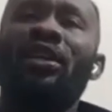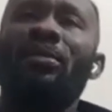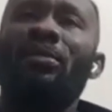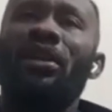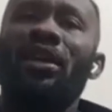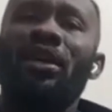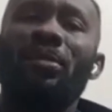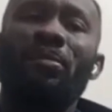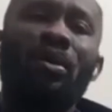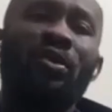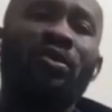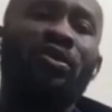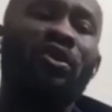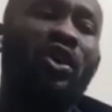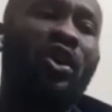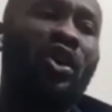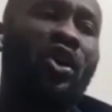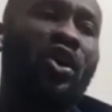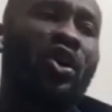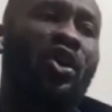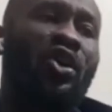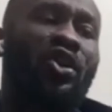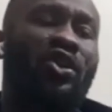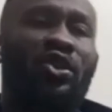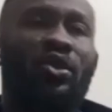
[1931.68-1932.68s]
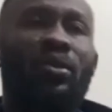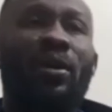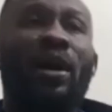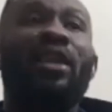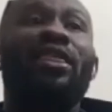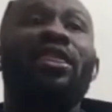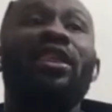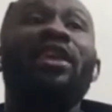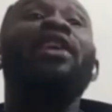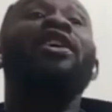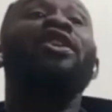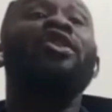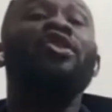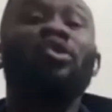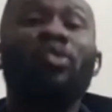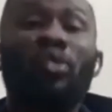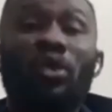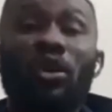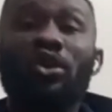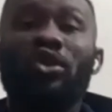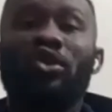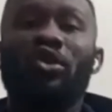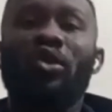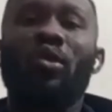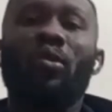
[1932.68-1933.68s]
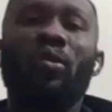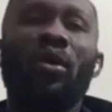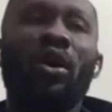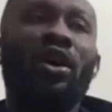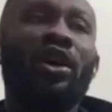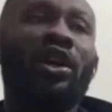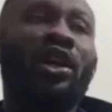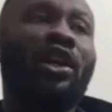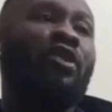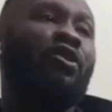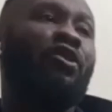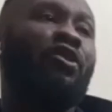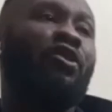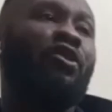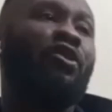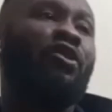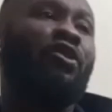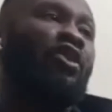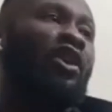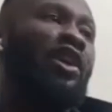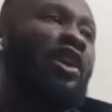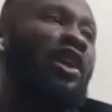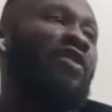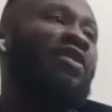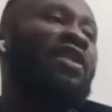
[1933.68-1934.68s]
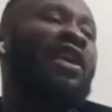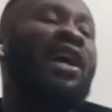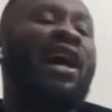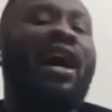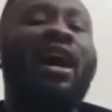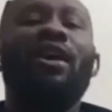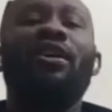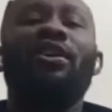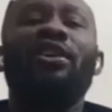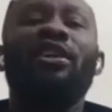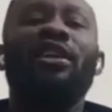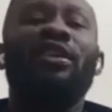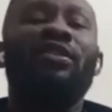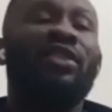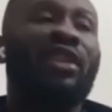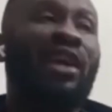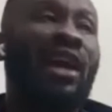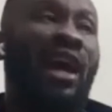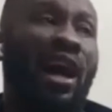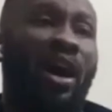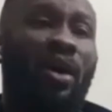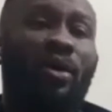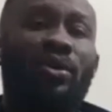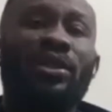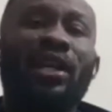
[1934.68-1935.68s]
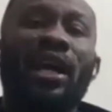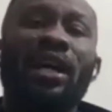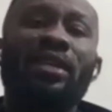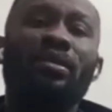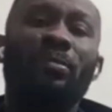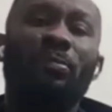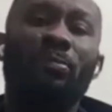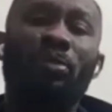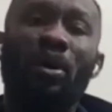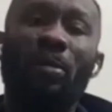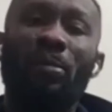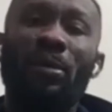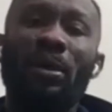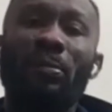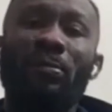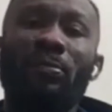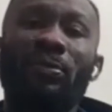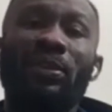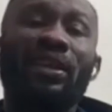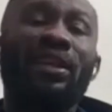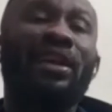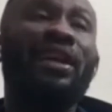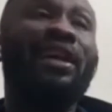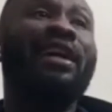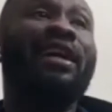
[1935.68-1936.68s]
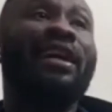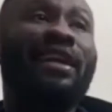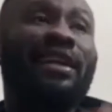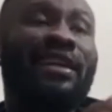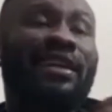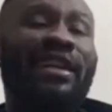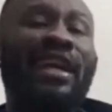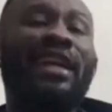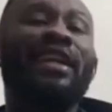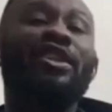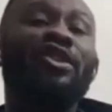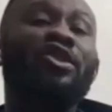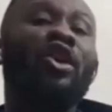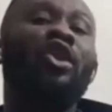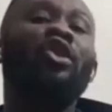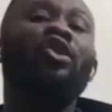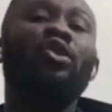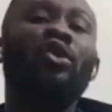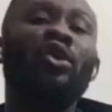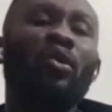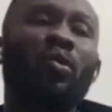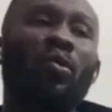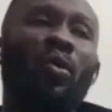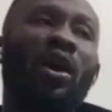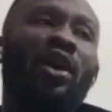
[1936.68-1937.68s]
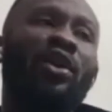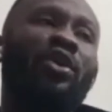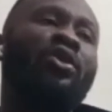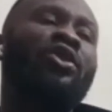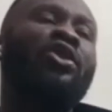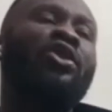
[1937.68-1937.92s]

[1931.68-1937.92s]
him off? So I think he's doing so well. If the house has a problem, then he's not doing well. You